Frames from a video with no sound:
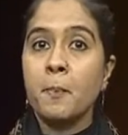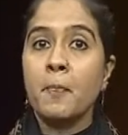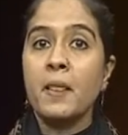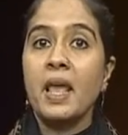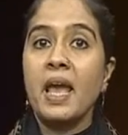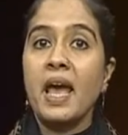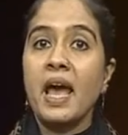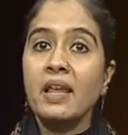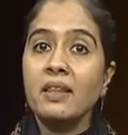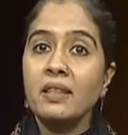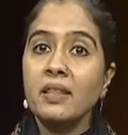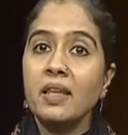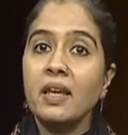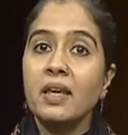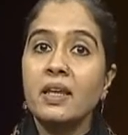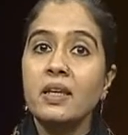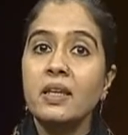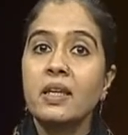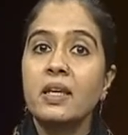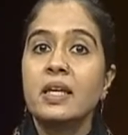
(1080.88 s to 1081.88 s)
And
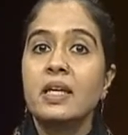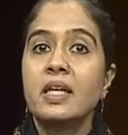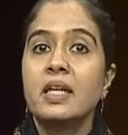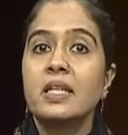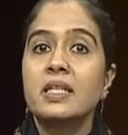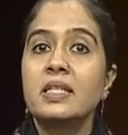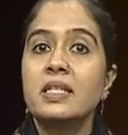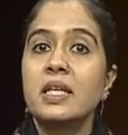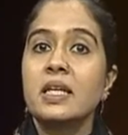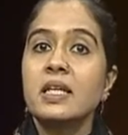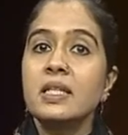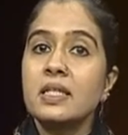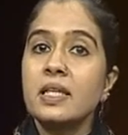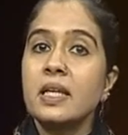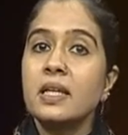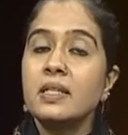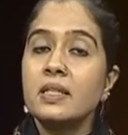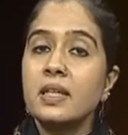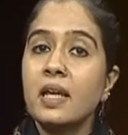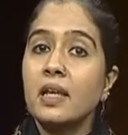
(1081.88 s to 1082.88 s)
then it says
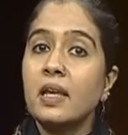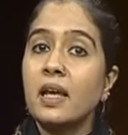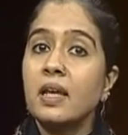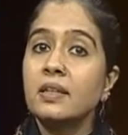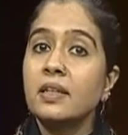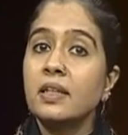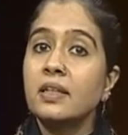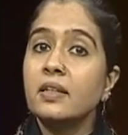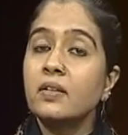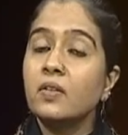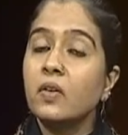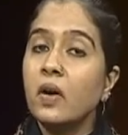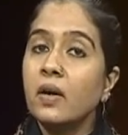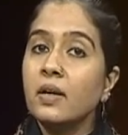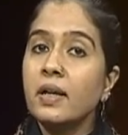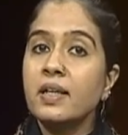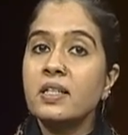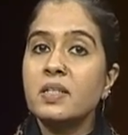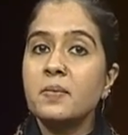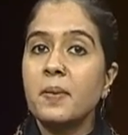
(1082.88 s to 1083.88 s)
that, and then the
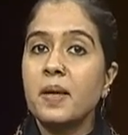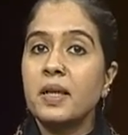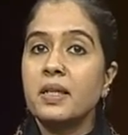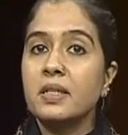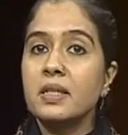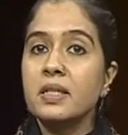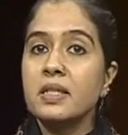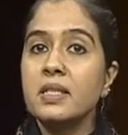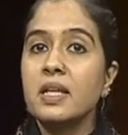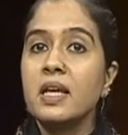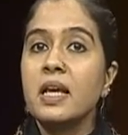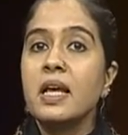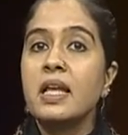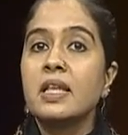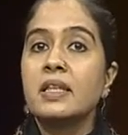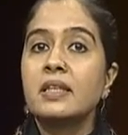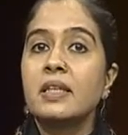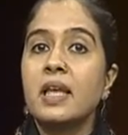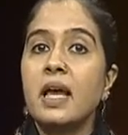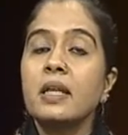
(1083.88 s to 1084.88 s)
third aspect is
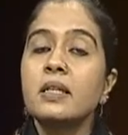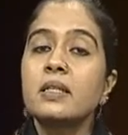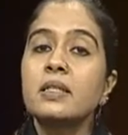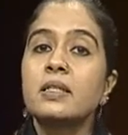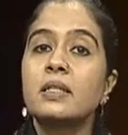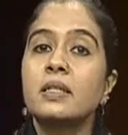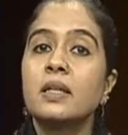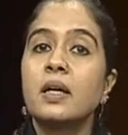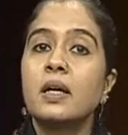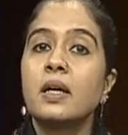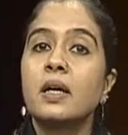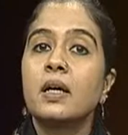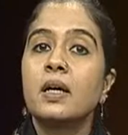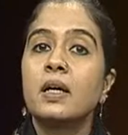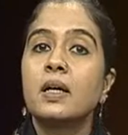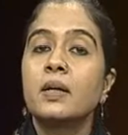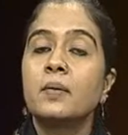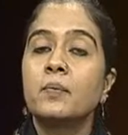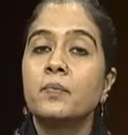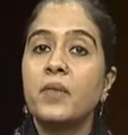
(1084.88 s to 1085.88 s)
that
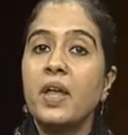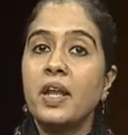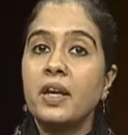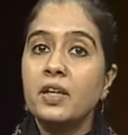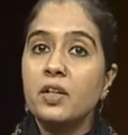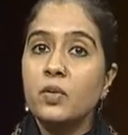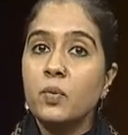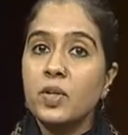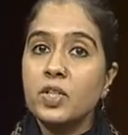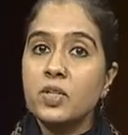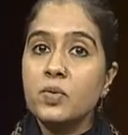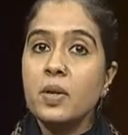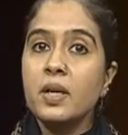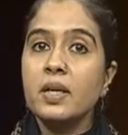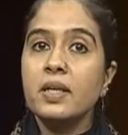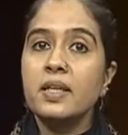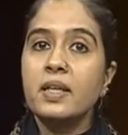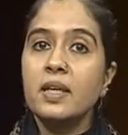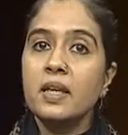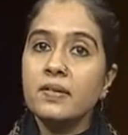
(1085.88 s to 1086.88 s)
uh, an individual
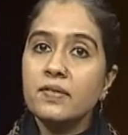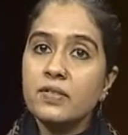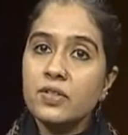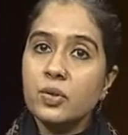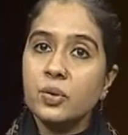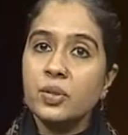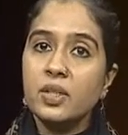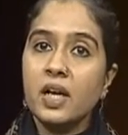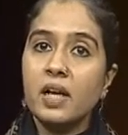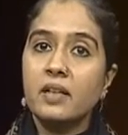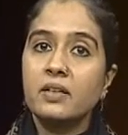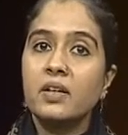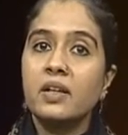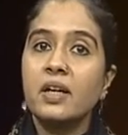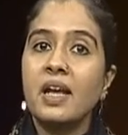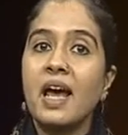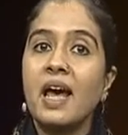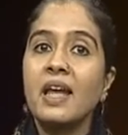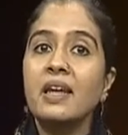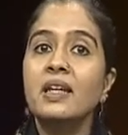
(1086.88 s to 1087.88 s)
gives to the other
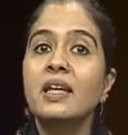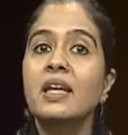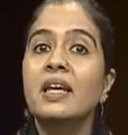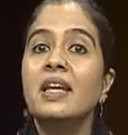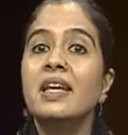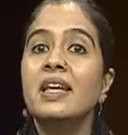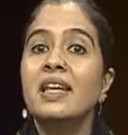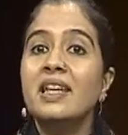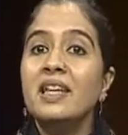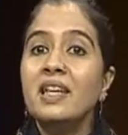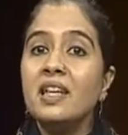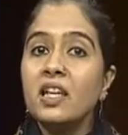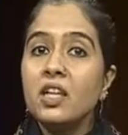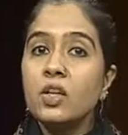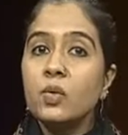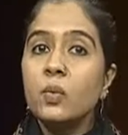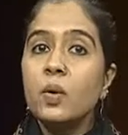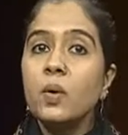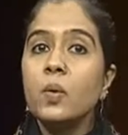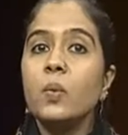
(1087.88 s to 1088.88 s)
and
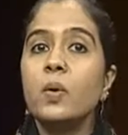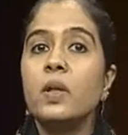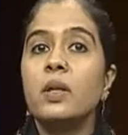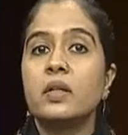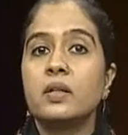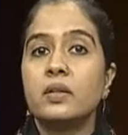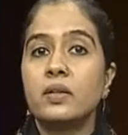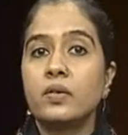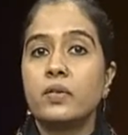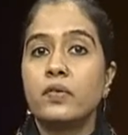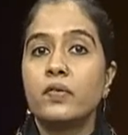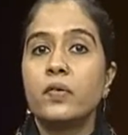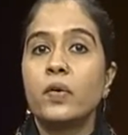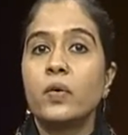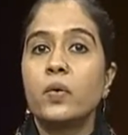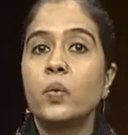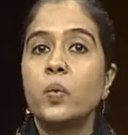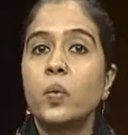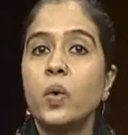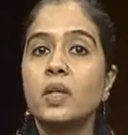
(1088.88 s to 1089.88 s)
equivalent for
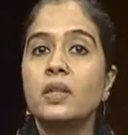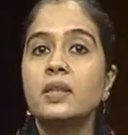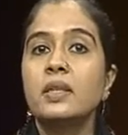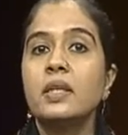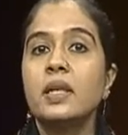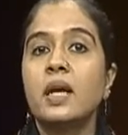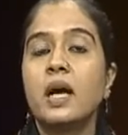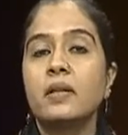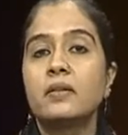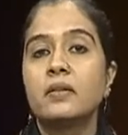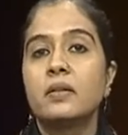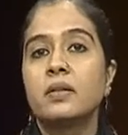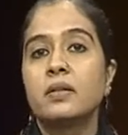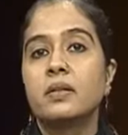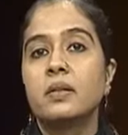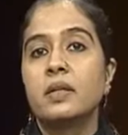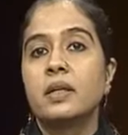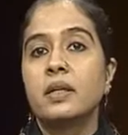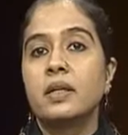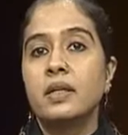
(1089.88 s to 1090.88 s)
what the other
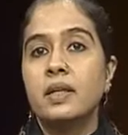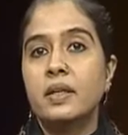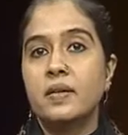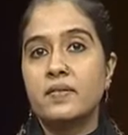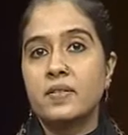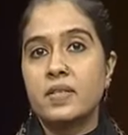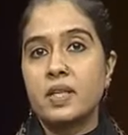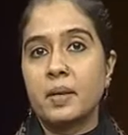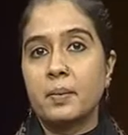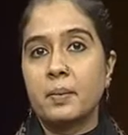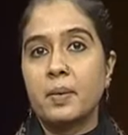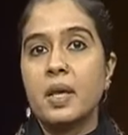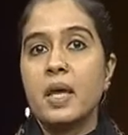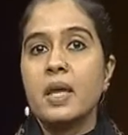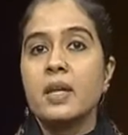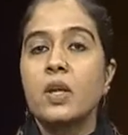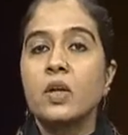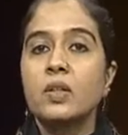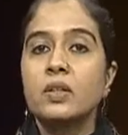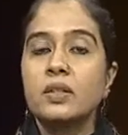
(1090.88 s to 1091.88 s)
gives him.
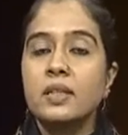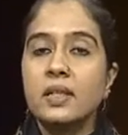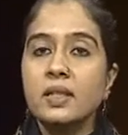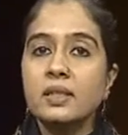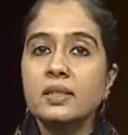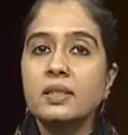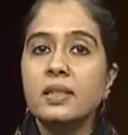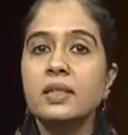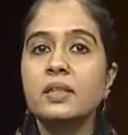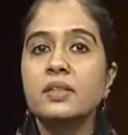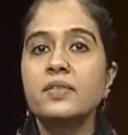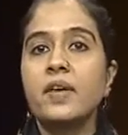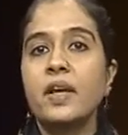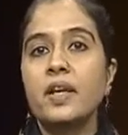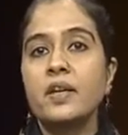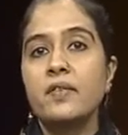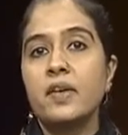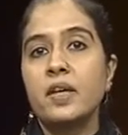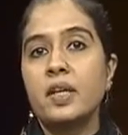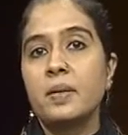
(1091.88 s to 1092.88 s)
Now, this is
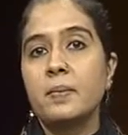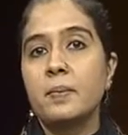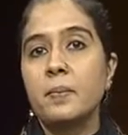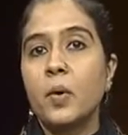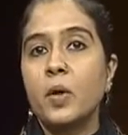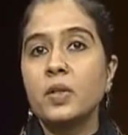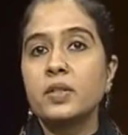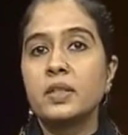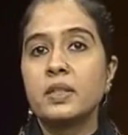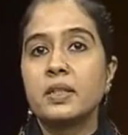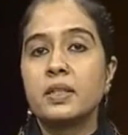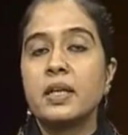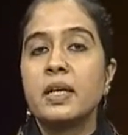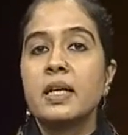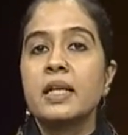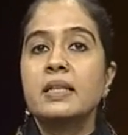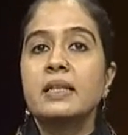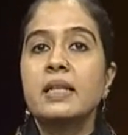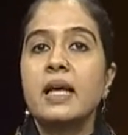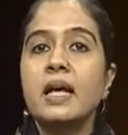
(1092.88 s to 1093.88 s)
very, very important
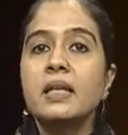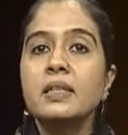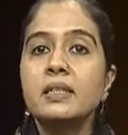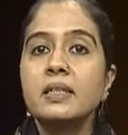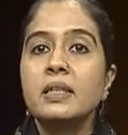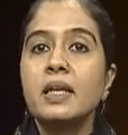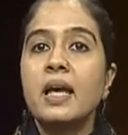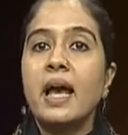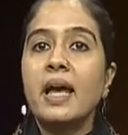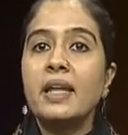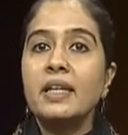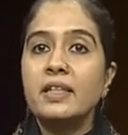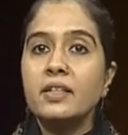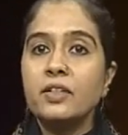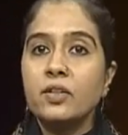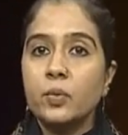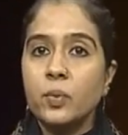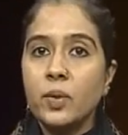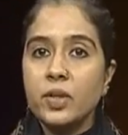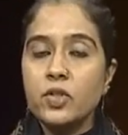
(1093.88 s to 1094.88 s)
that an
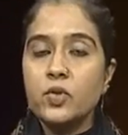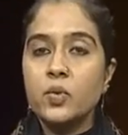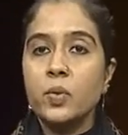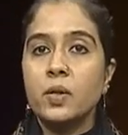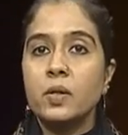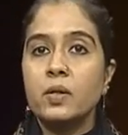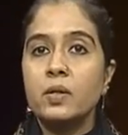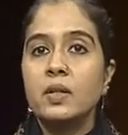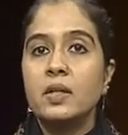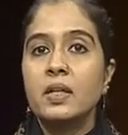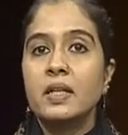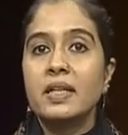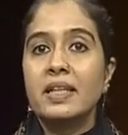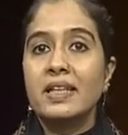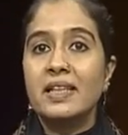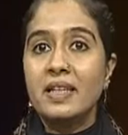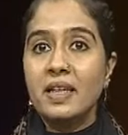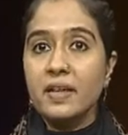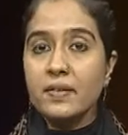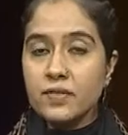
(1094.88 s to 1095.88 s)
individual
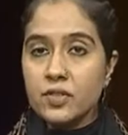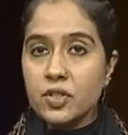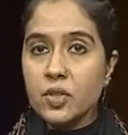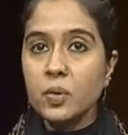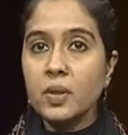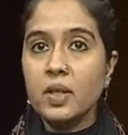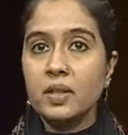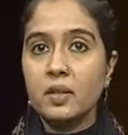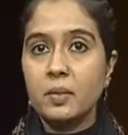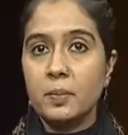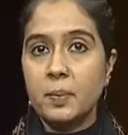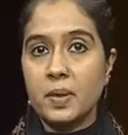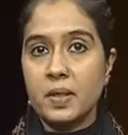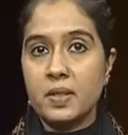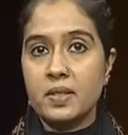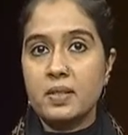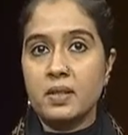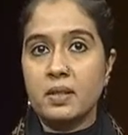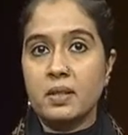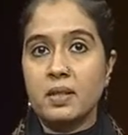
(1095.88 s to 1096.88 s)
gives to another
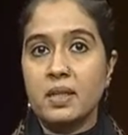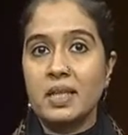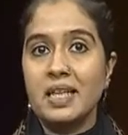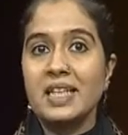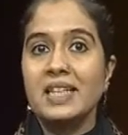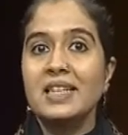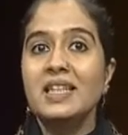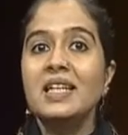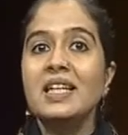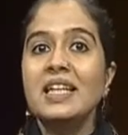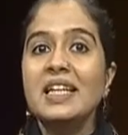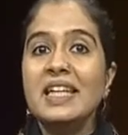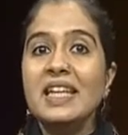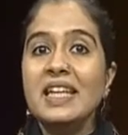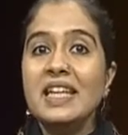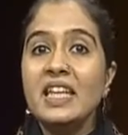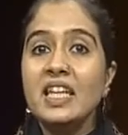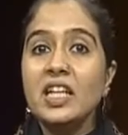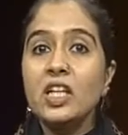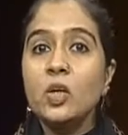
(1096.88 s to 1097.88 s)
person the
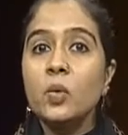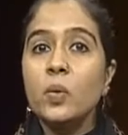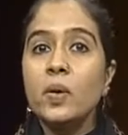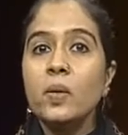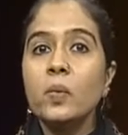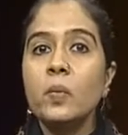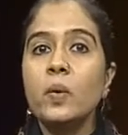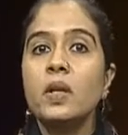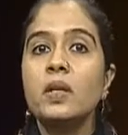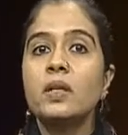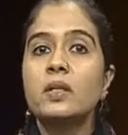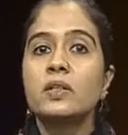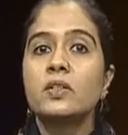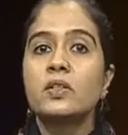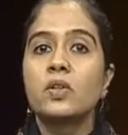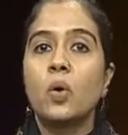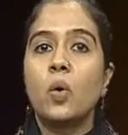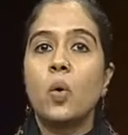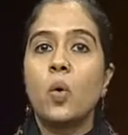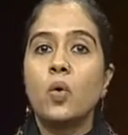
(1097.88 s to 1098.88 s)

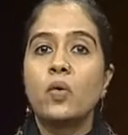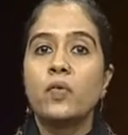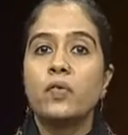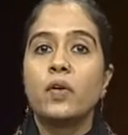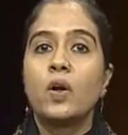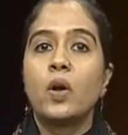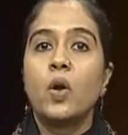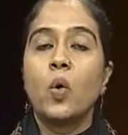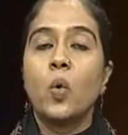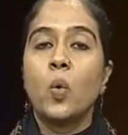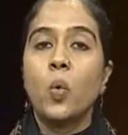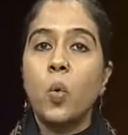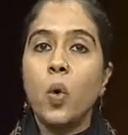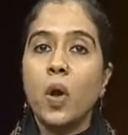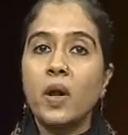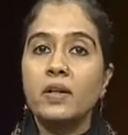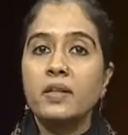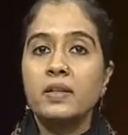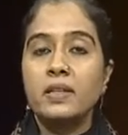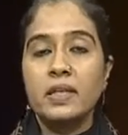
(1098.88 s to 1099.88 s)
equivalent of
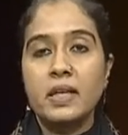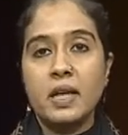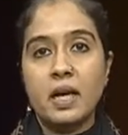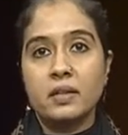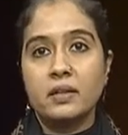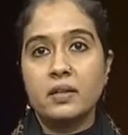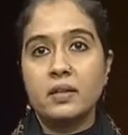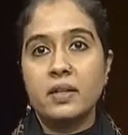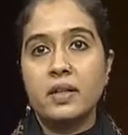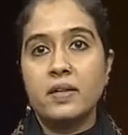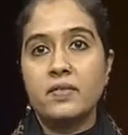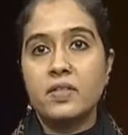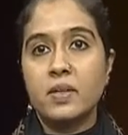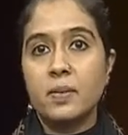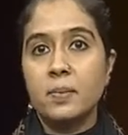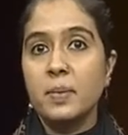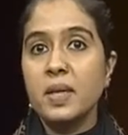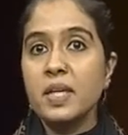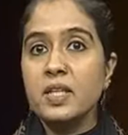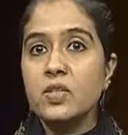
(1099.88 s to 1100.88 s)
what the other gives
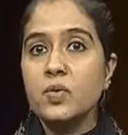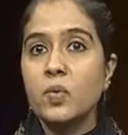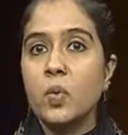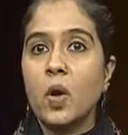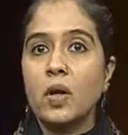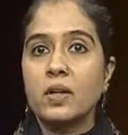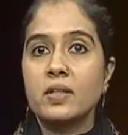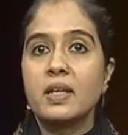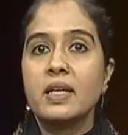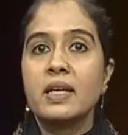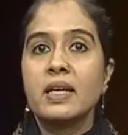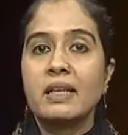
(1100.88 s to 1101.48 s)
him. Means what?